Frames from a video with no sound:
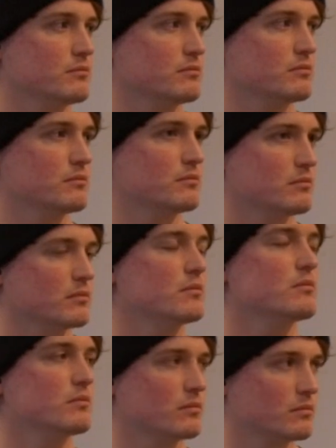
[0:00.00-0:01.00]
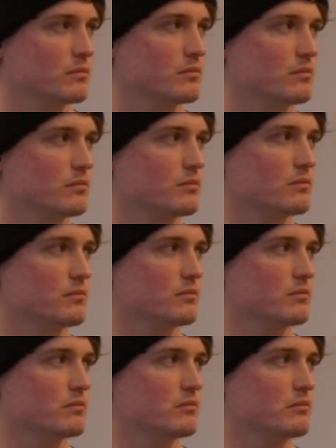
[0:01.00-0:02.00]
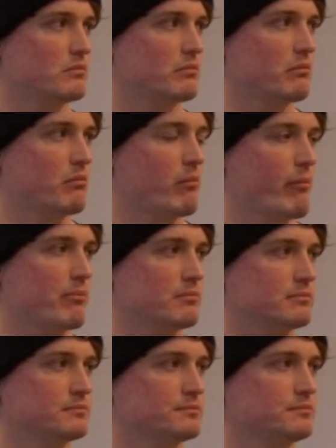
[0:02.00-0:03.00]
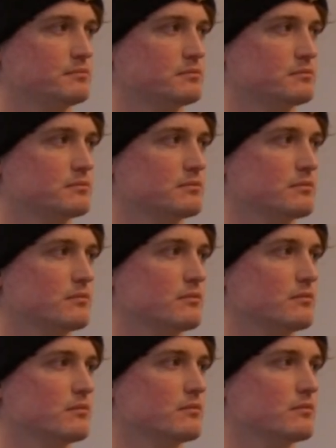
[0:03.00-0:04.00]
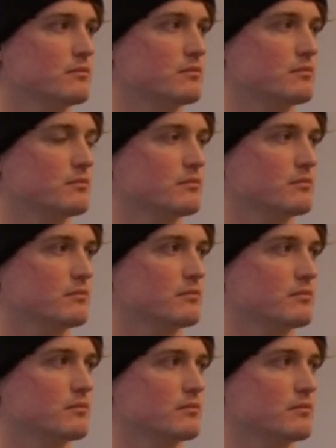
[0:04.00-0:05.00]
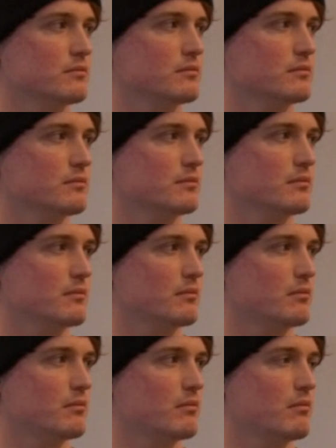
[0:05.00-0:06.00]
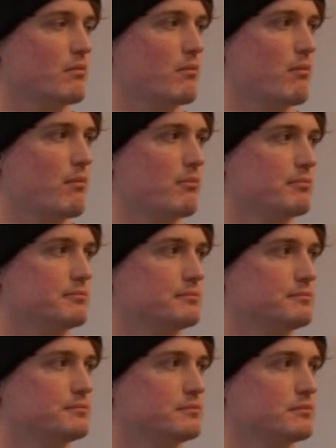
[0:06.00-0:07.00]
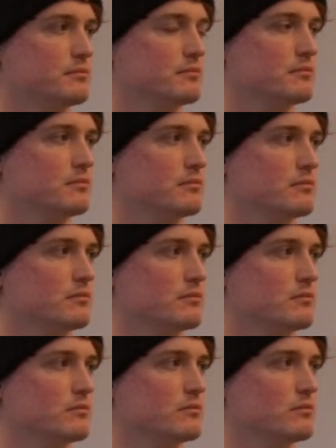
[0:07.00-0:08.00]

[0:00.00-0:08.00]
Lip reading: (silent)